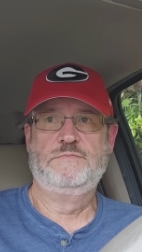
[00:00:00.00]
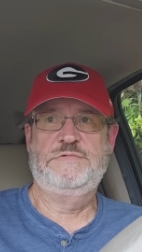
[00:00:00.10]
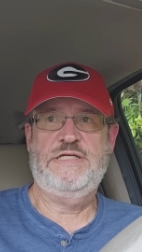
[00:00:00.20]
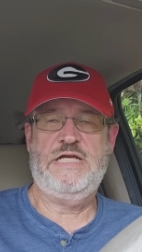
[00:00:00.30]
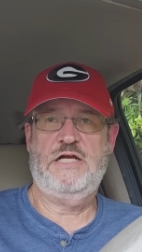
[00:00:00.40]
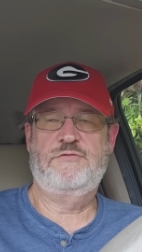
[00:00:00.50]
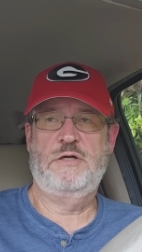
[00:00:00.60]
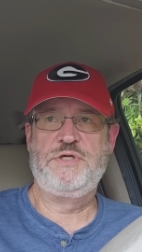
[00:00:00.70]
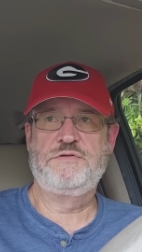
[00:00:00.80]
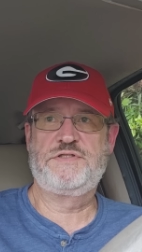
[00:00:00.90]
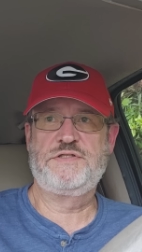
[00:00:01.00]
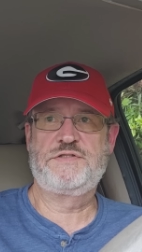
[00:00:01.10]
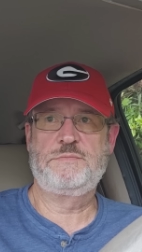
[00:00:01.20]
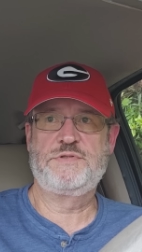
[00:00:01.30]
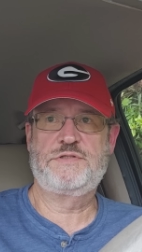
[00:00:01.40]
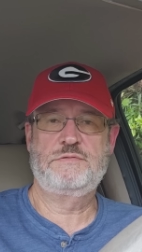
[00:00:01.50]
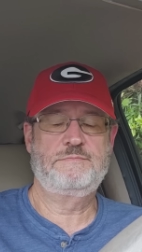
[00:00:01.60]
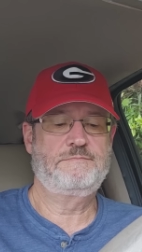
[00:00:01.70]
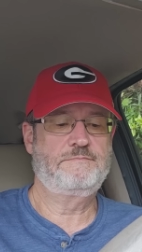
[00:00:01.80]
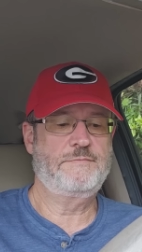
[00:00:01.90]
Take care of our immune systems,
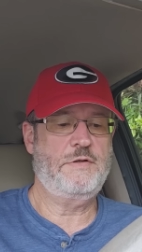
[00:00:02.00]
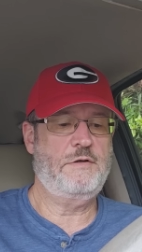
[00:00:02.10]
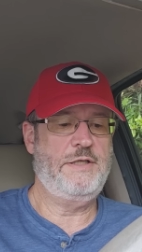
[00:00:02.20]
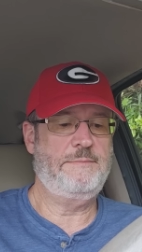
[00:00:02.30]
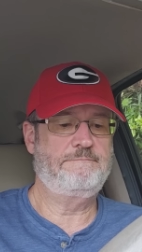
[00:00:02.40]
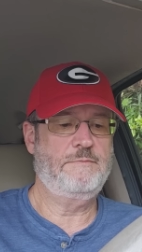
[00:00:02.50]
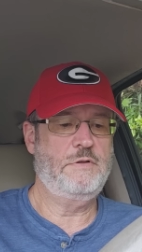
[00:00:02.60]
all right?